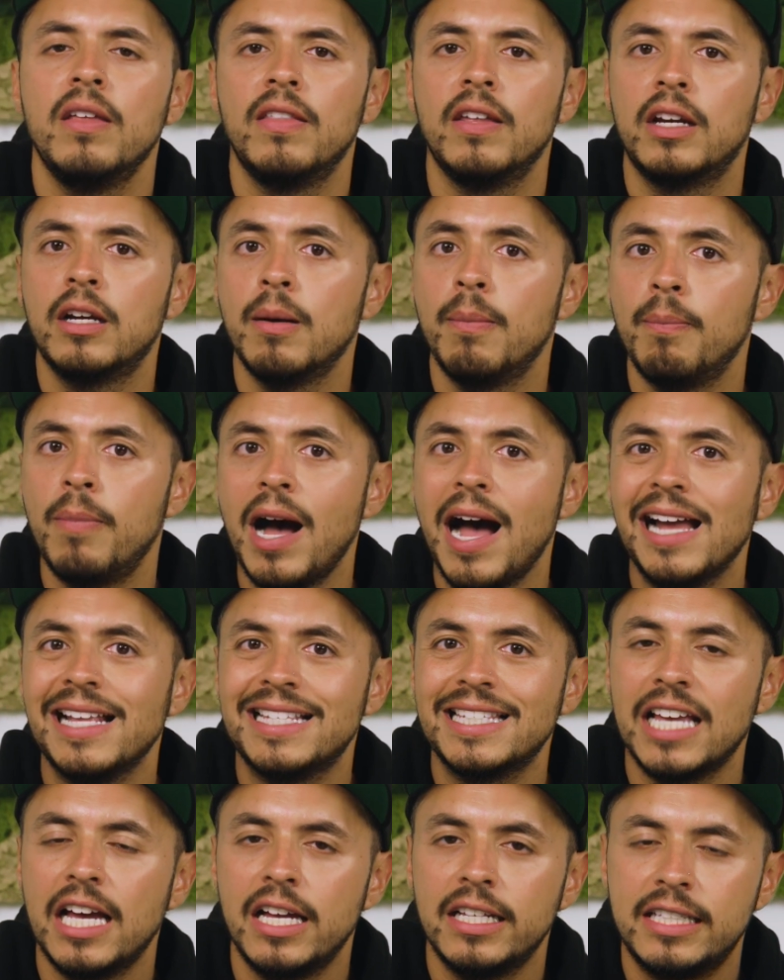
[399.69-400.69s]
that
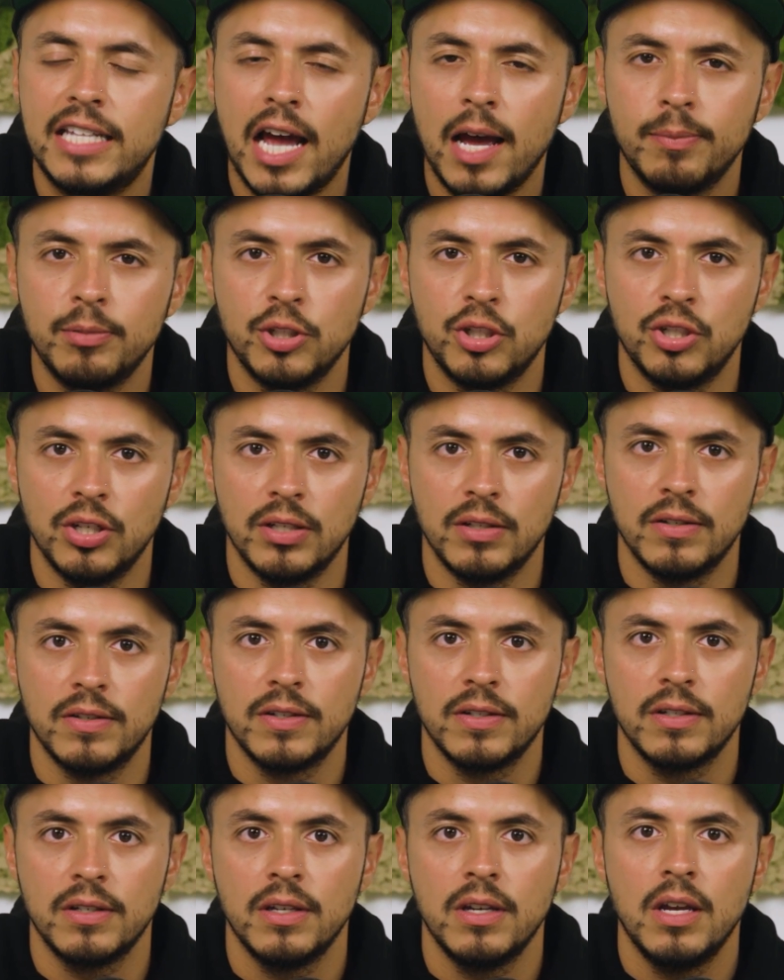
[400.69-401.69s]
combines
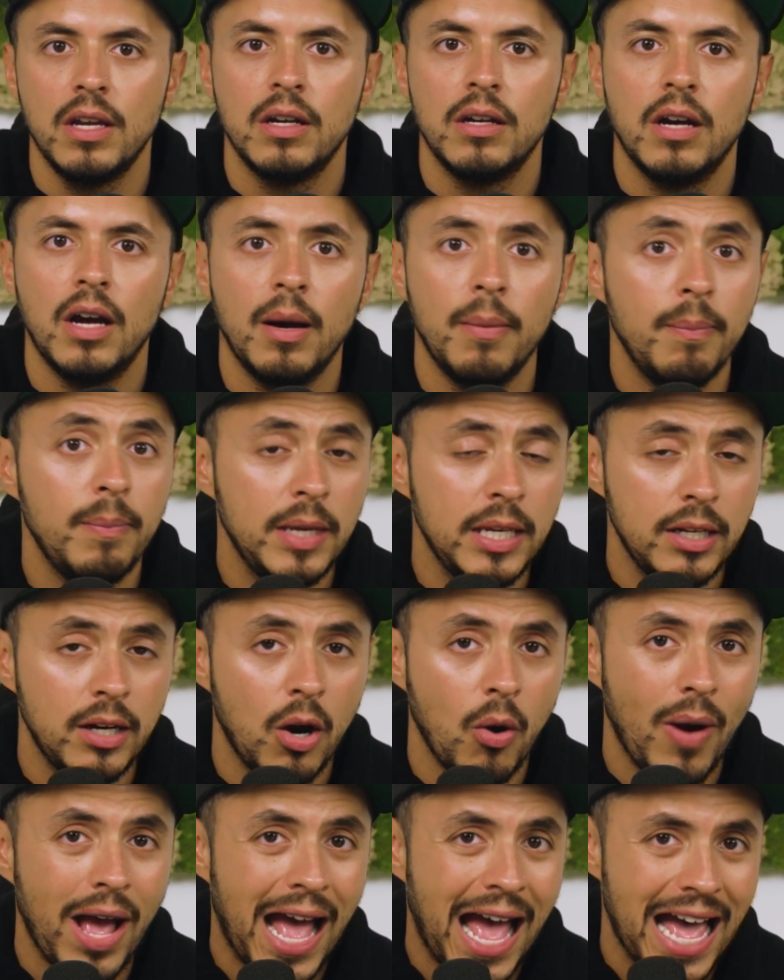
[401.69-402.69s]
adaptogens
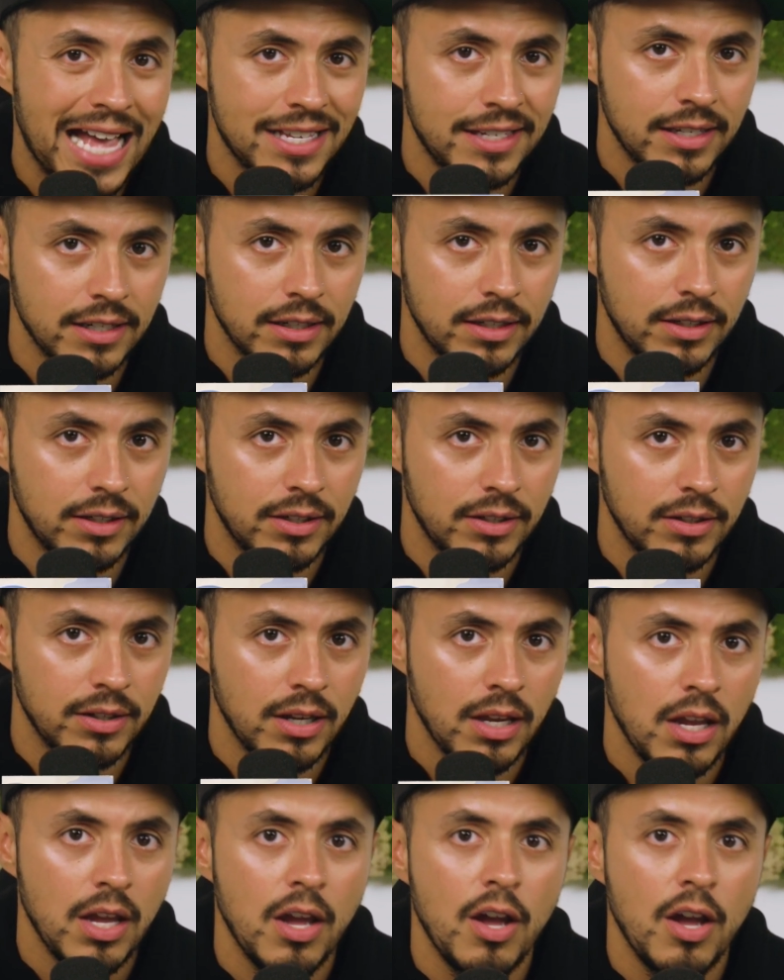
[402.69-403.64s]
amino acids,